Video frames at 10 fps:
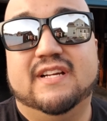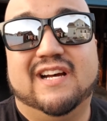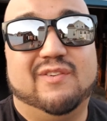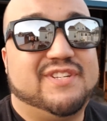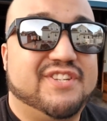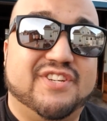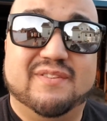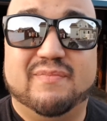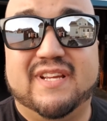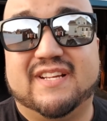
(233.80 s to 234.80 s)
uh, which it
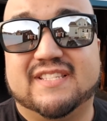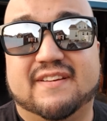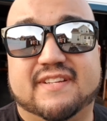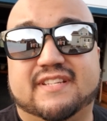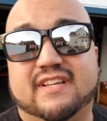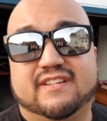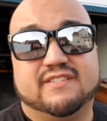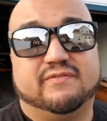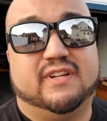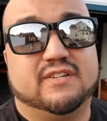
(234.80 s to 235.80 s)
shouldn't be because I did tons
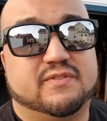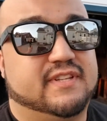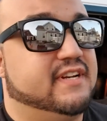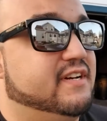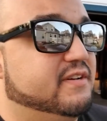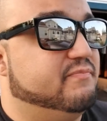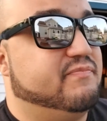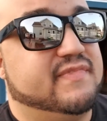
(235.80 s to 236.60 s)
of vlogs with the um,